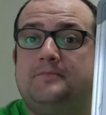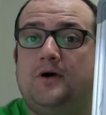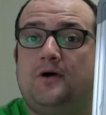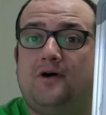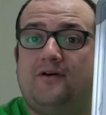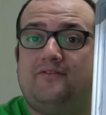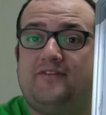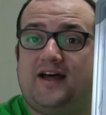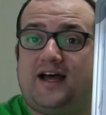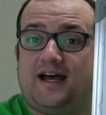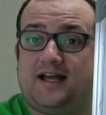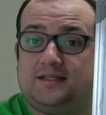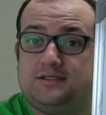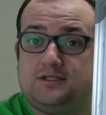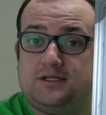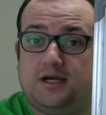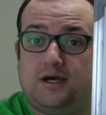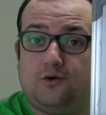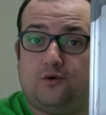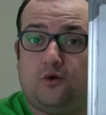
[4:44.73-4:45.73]
of the
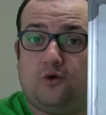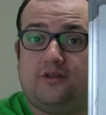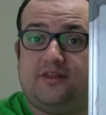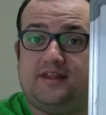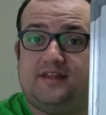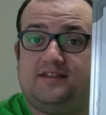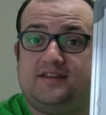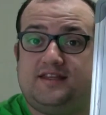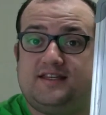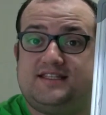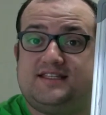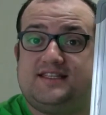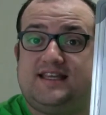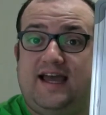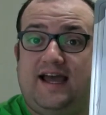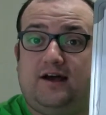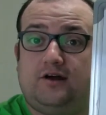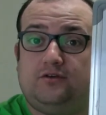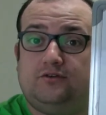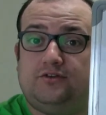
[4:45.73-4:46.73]
Hanja, or the
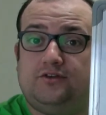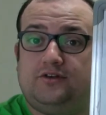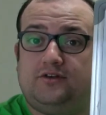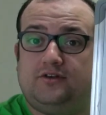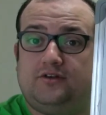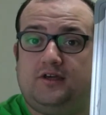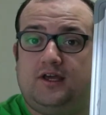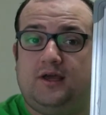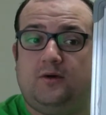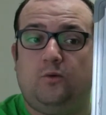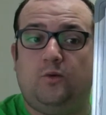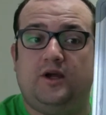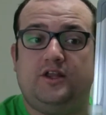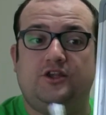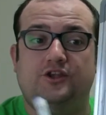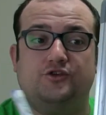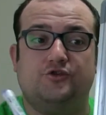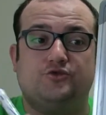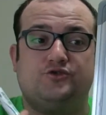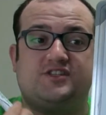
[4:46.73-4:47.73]
sound. Okay, what
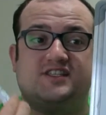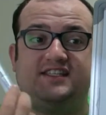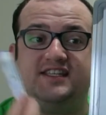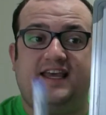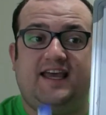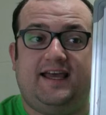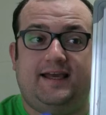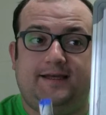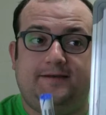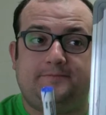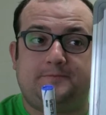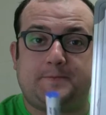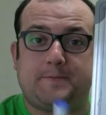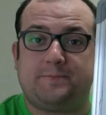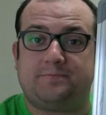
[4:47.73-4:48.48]
you say.